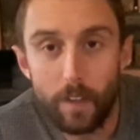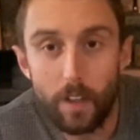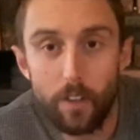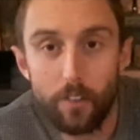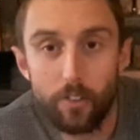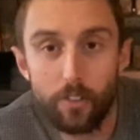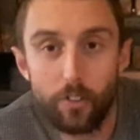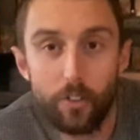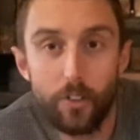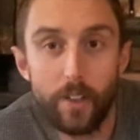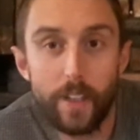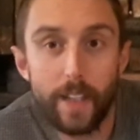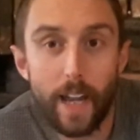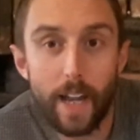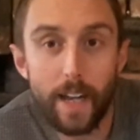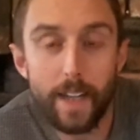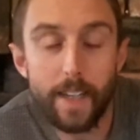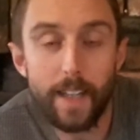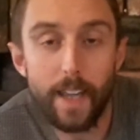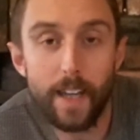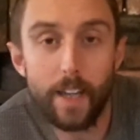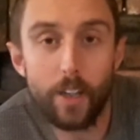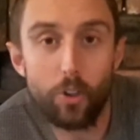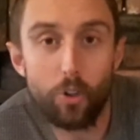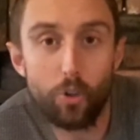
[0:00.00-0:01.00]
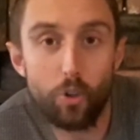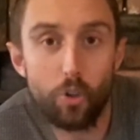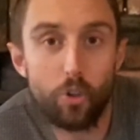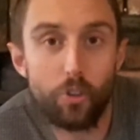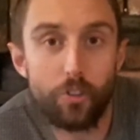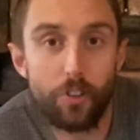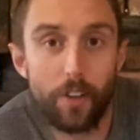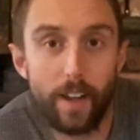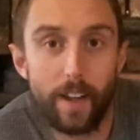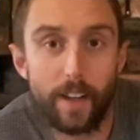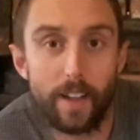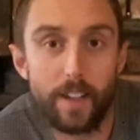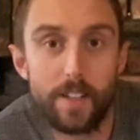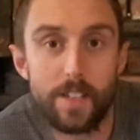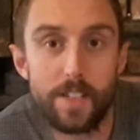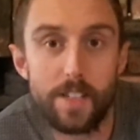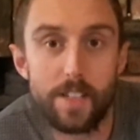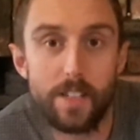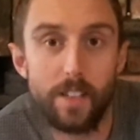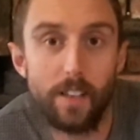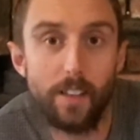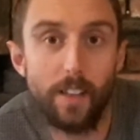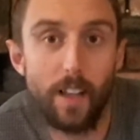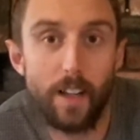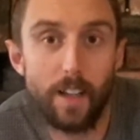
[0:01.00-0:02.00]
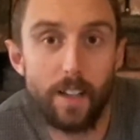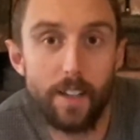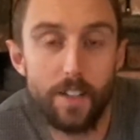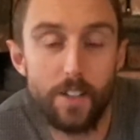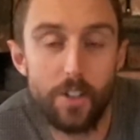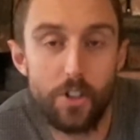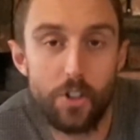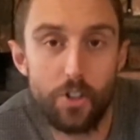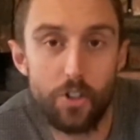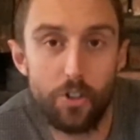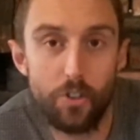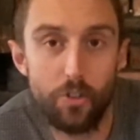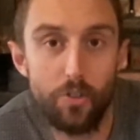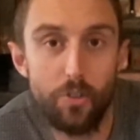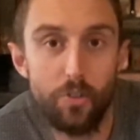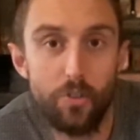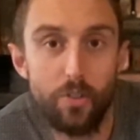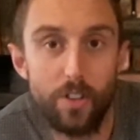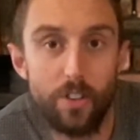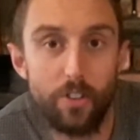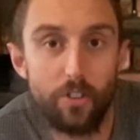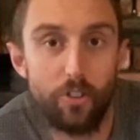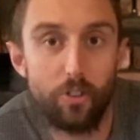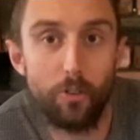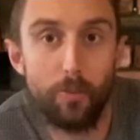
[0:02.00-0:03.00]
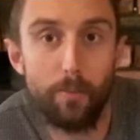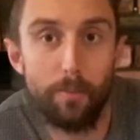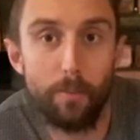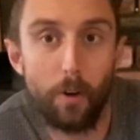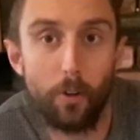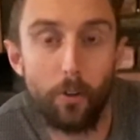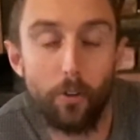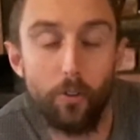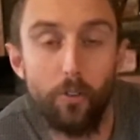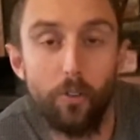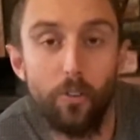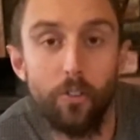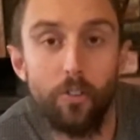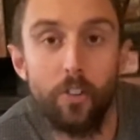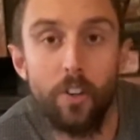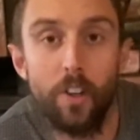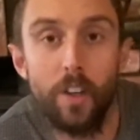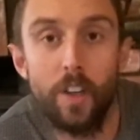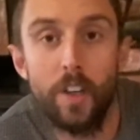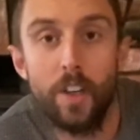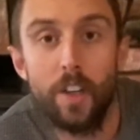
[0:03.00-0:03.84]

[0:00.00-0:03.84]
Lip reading: So you can get Gore-Tex lined shoes in some models.